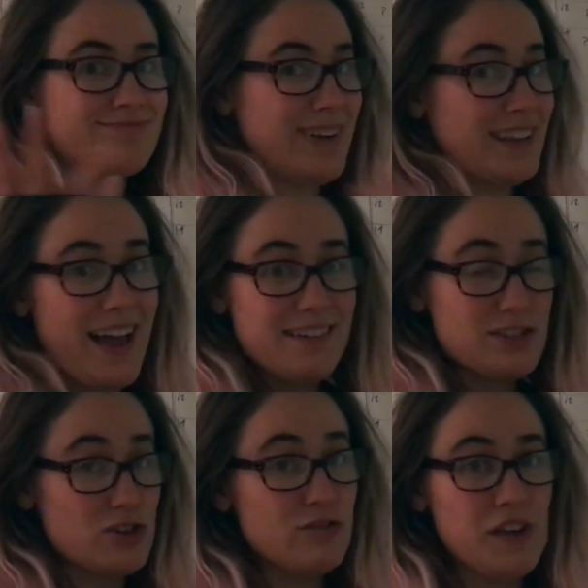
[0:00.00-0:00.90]
my
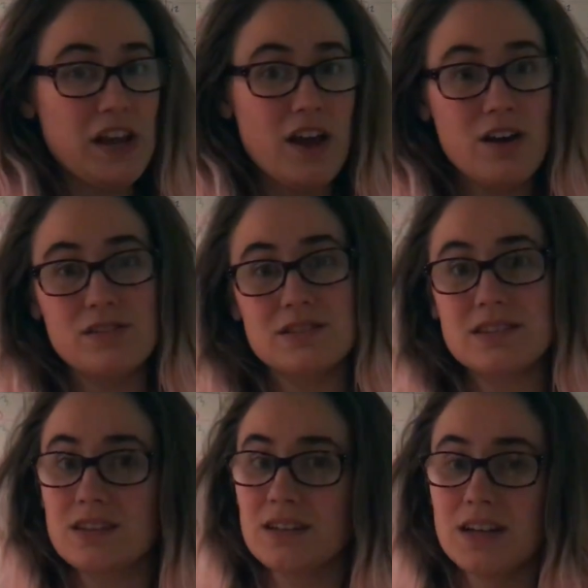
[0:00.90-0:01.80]
last 2
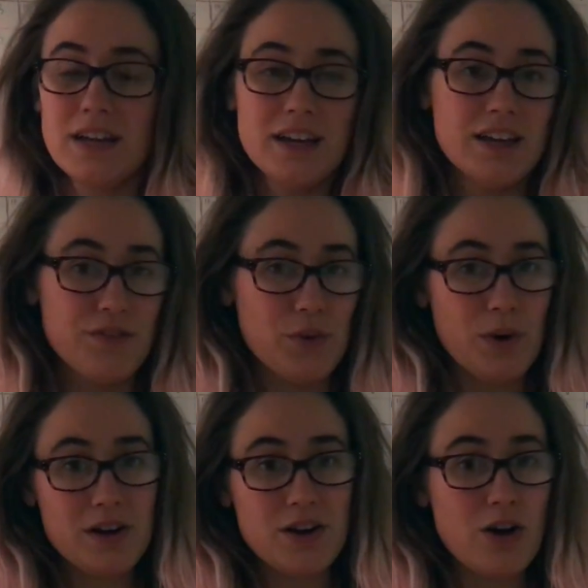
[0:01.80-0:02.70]
videos if you
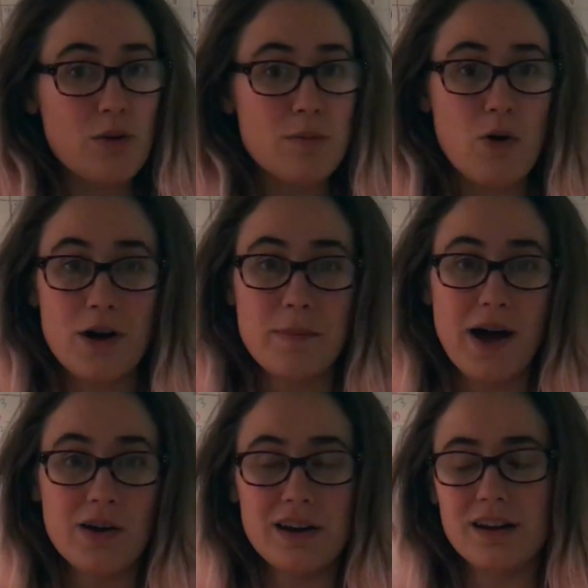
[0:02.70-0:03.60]
want to know more
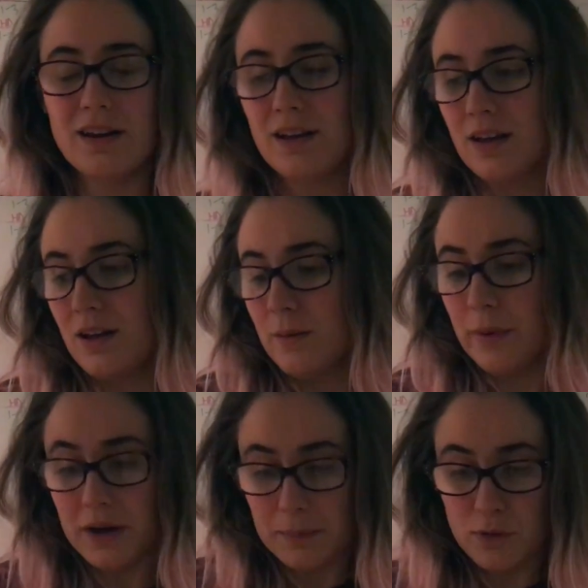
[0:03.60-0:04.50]
about it,
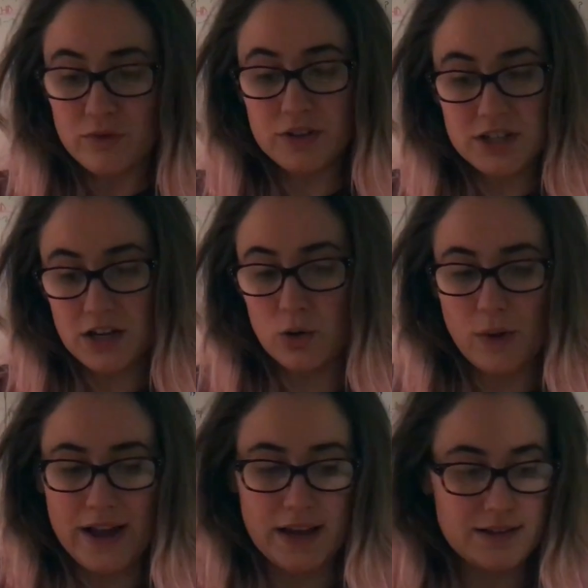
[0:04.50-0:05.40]
but I'm moving to
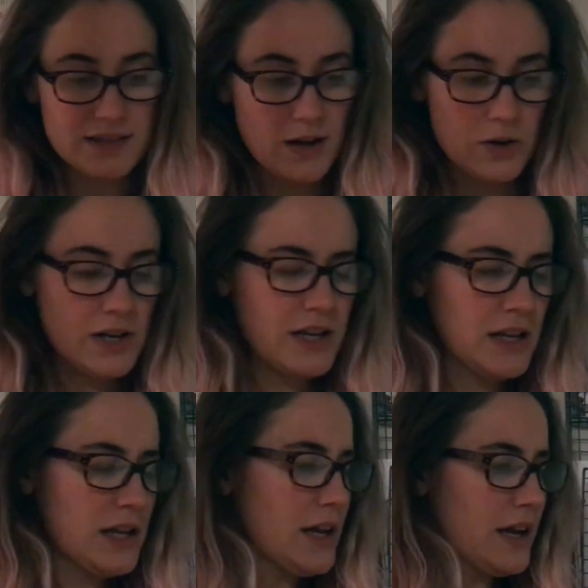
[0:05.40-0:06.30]
Hawaii. So
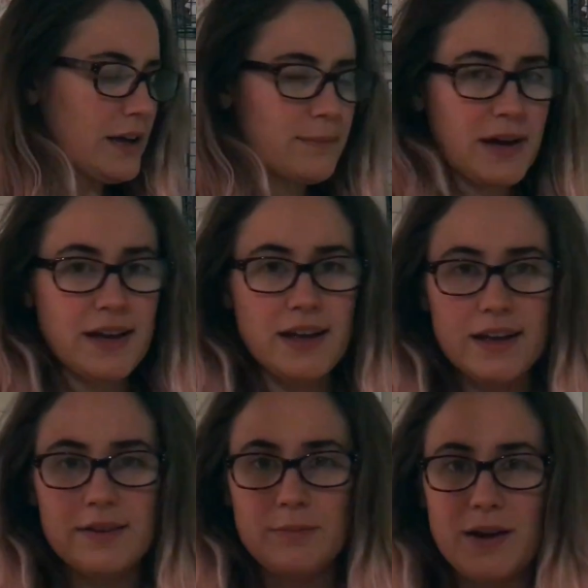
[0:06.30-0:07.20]
my
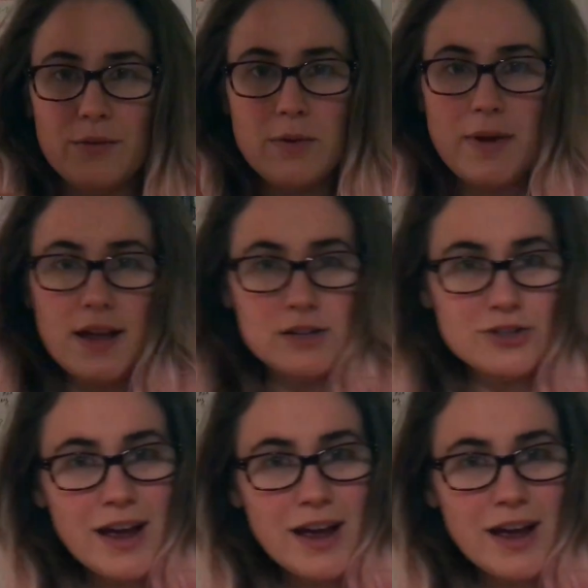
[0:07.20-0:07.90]
roommate,